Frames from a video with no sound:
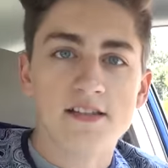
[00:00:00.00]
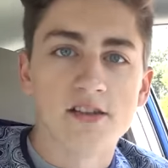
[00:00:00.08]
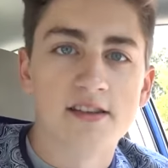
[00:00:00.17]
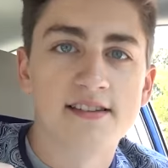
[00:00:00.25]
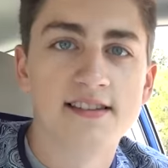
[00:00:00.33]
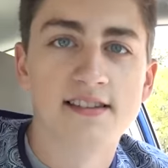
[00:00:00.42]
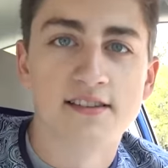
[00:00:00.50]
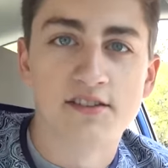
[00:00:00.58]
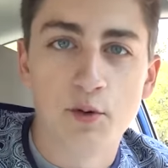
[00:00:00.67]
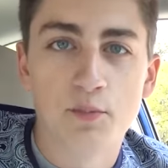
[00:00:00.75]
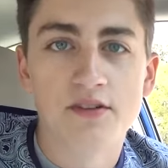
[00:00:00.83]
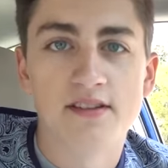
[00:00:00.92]
So this is a
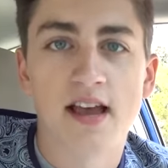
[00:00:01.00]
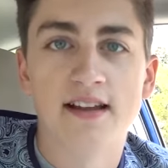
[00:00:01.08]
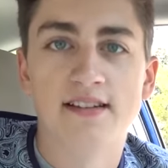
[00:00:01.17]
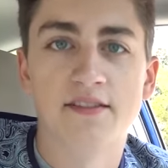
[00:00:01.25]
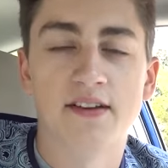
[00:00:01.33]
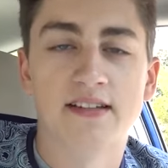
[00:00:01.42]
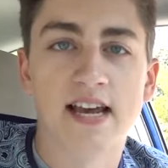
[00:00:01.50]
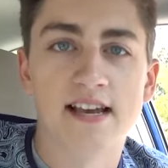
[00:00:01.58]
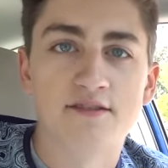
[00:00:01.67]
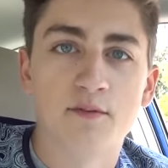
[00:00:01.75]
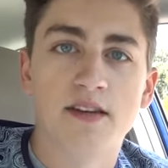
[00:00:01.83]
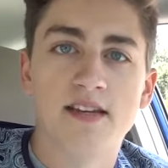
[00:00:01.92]
super scientific
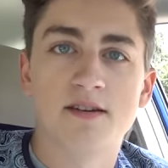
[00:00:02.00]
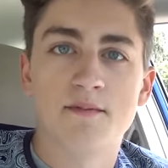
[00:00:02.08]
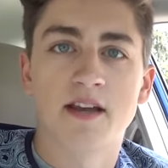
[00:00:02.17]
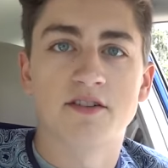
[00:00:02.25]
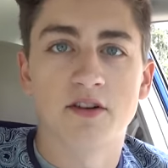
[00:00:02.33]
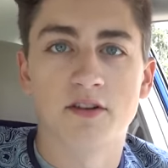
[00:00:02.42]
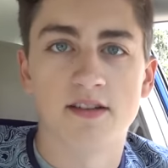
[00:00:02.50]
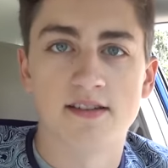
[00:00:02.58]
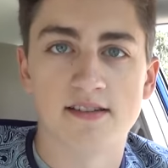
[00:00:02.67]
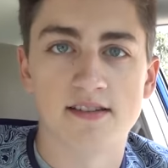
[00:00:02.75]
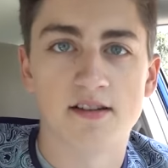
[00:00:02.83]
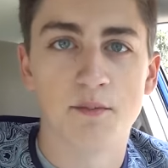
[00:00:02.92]
test. We need to make sure that
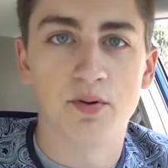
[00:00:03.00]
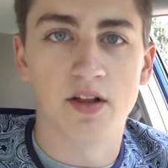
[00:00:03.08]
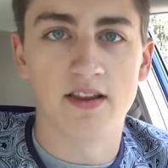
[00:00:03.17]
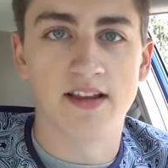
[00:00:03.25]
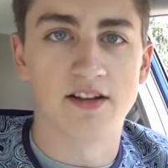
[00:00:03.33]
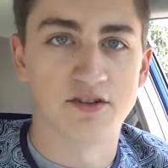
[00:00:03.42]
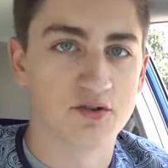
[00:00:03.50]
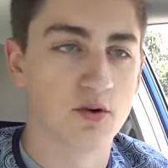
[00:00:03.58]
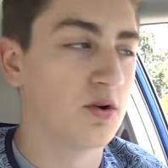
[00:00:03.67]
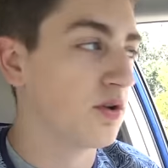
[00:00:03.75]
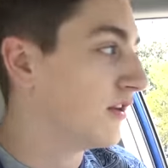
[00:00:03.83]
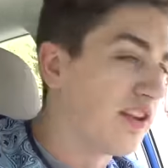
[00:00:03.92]
this is completely
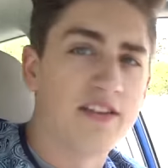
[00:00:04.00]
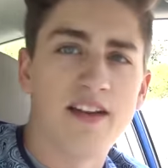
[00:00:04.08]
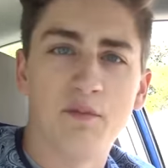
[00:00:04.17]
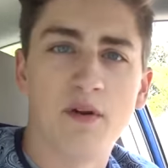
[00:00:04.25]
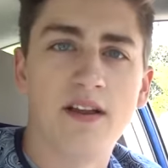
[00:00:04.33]
controlled so that